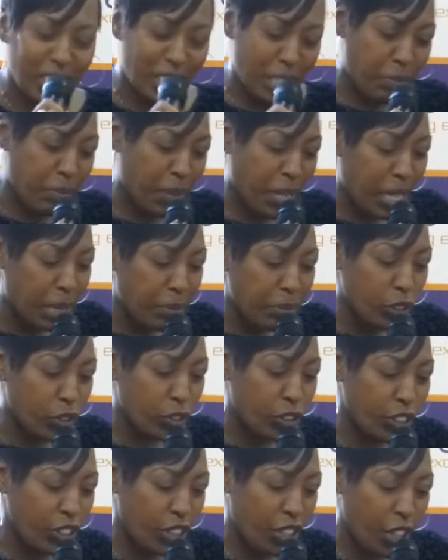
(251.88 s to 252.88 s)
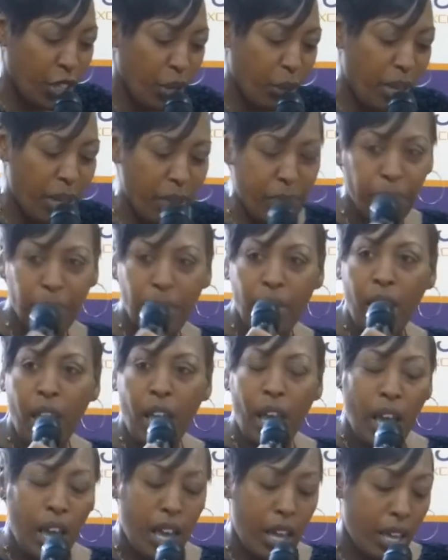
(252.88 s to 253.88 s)
So my name is Trisha Hewitt,
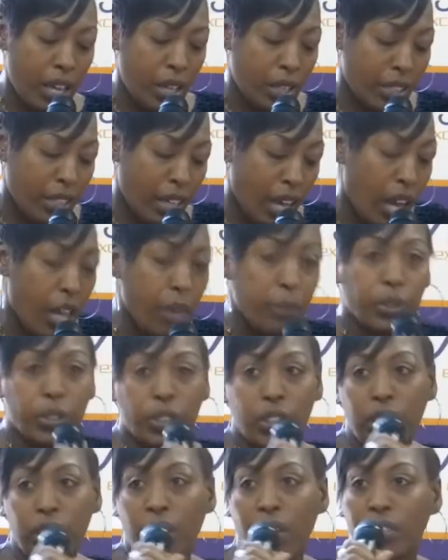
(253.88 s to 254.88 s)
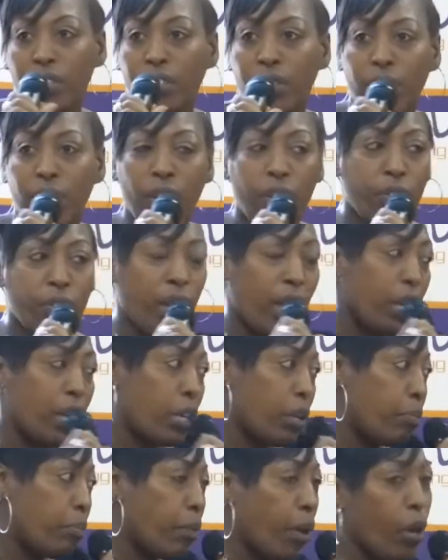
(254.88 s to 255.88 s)
and I would just like to
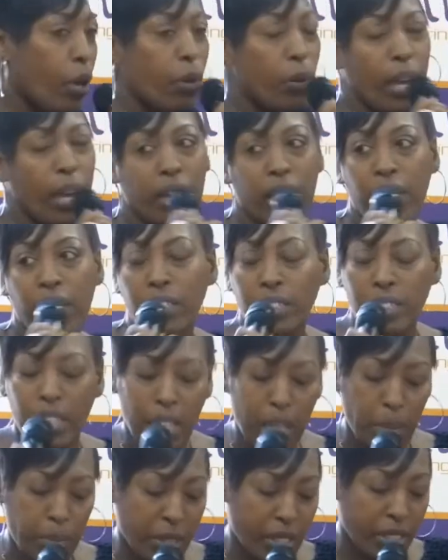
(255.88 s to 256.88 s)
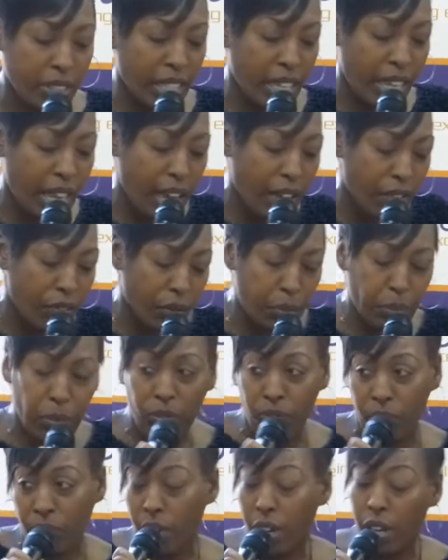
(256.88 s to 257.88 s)
thank Bo and her team, because they have
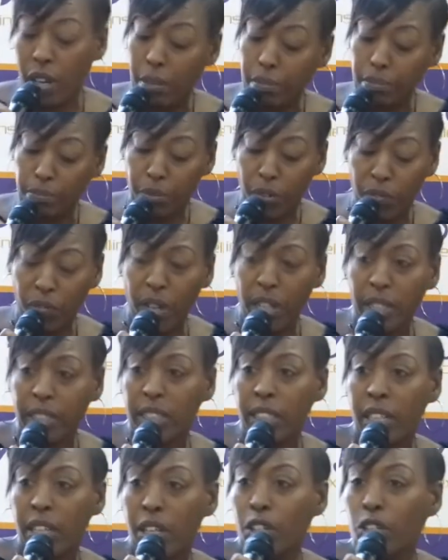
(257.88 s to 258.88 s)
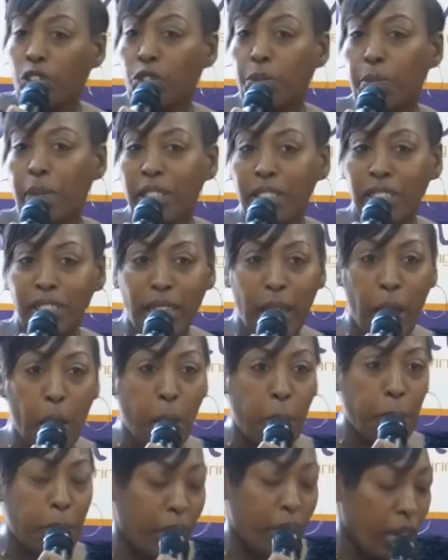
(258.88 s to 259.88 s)
provided tremendous
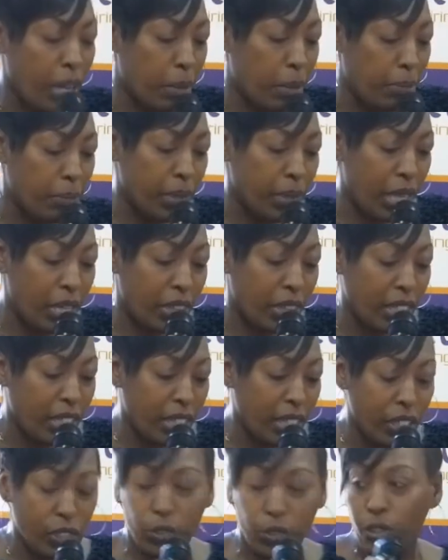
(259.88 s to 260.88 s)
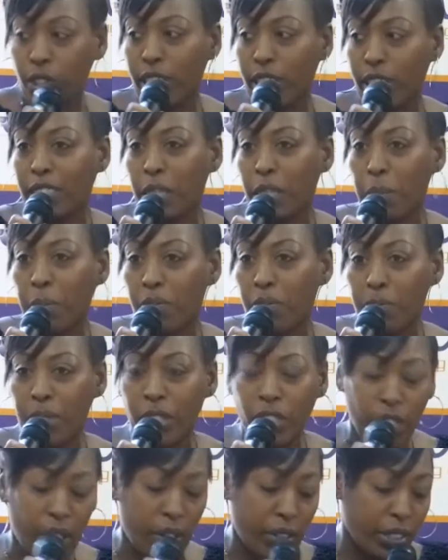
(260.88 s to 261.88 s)
help in the initial setup of
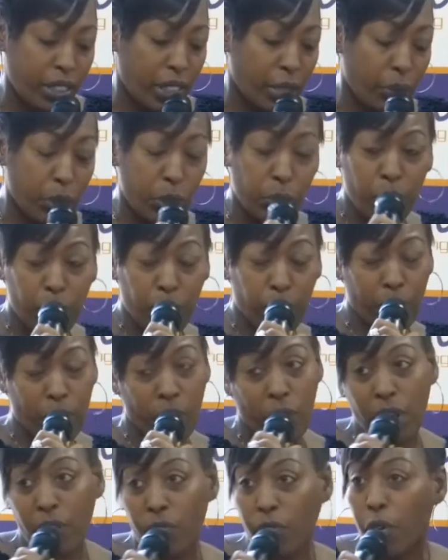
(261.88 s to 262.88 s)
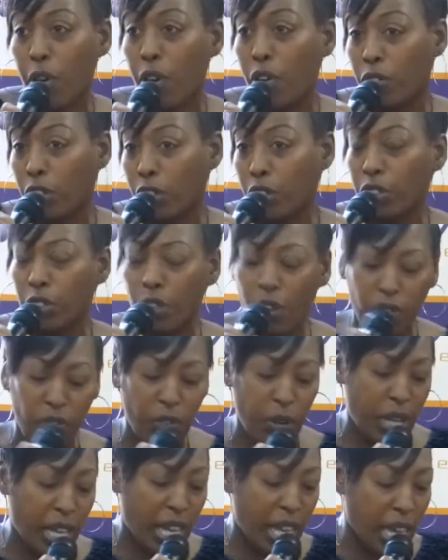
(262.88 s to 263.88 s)
my charity, which we've been run for just
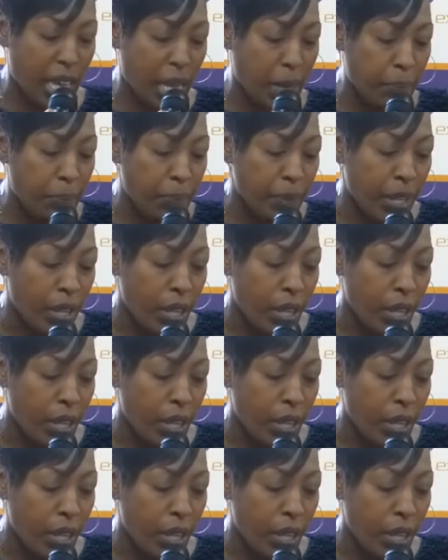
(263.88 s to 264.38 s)
over a year.